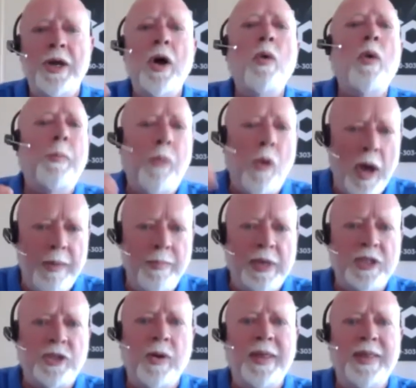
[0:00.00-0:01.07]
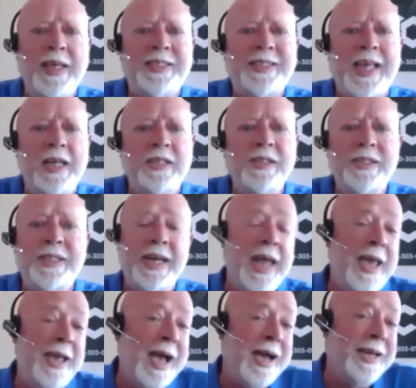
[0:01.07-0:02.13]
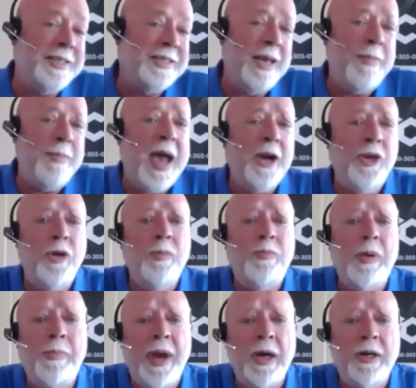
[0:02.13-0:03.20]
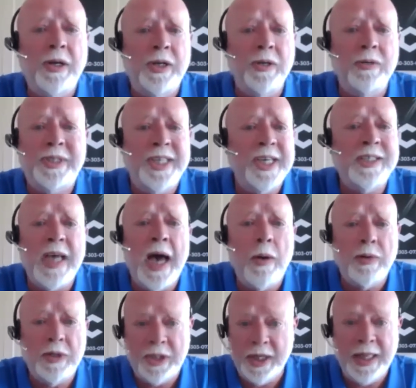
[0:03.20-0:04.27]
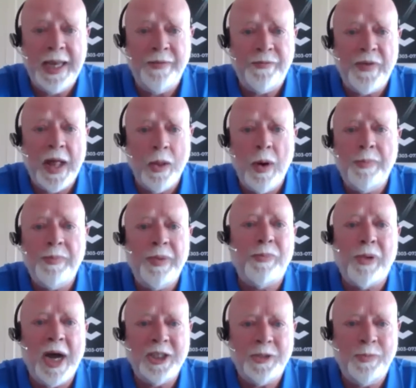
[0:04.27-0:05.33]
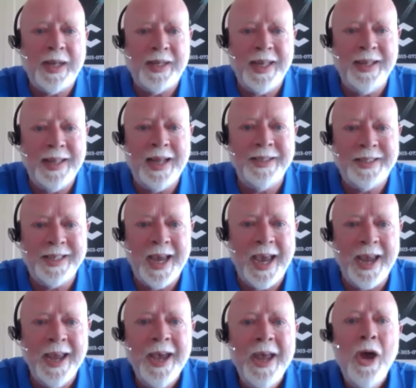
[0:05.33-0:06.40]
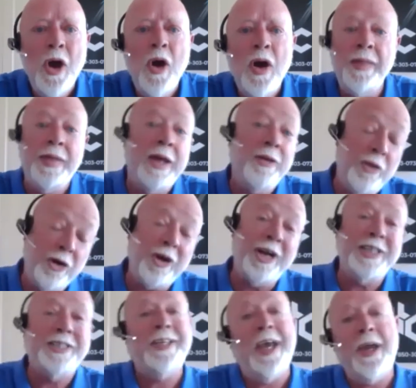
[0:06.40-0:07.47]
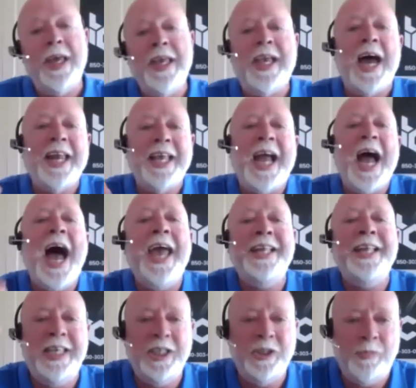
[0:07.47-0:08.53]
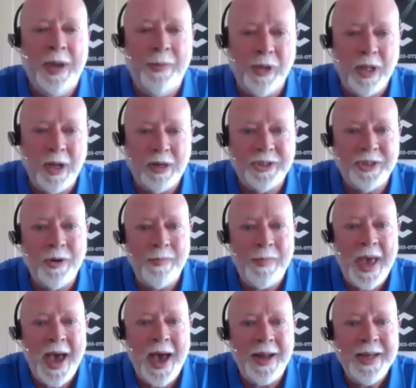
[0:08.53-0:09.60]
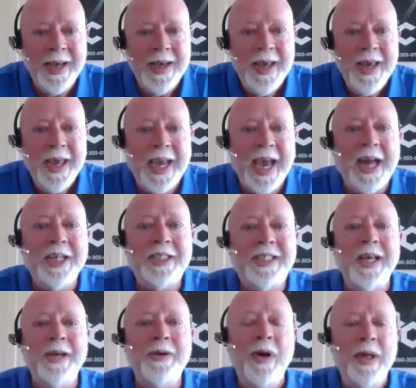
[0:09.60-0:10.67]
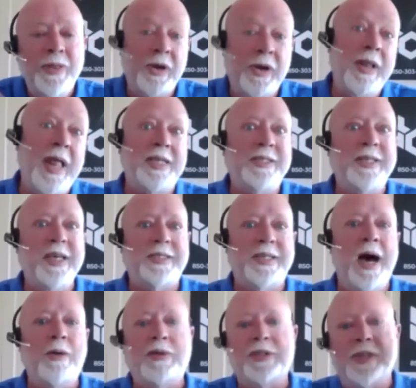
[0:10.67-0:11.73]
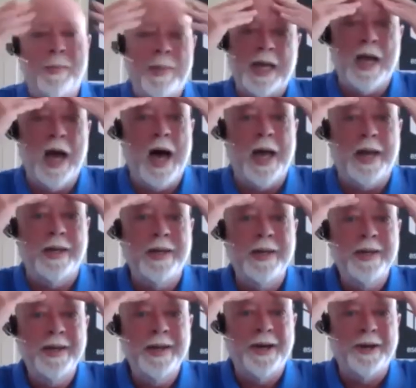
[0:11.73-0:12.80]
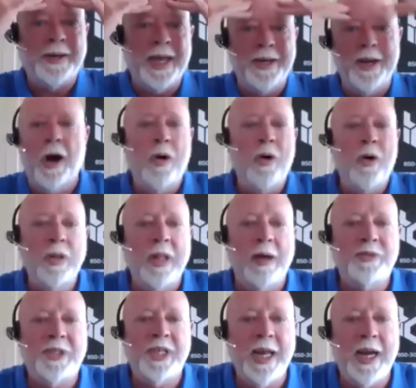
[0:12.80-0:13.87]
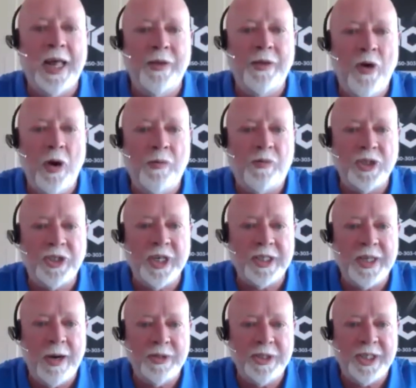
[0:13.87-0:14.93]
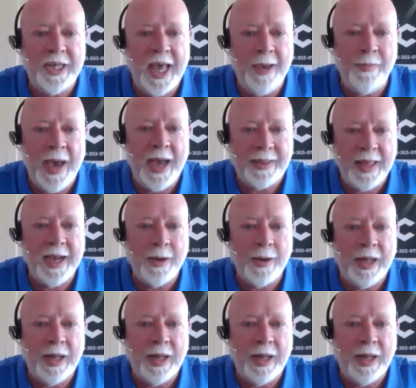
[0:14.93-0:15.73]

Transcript: appointments or anything scheduled today, I'm going to say, Matt, are you prepared to do 6 hours of lead follow-up and prospecting then today? And then they're going to say, you got to guide these people also, Matt. You got to say, they're like 6 hours. Oh my God. Okay. No, who loves to get on the phone for 6 hours a day, Matt? Think about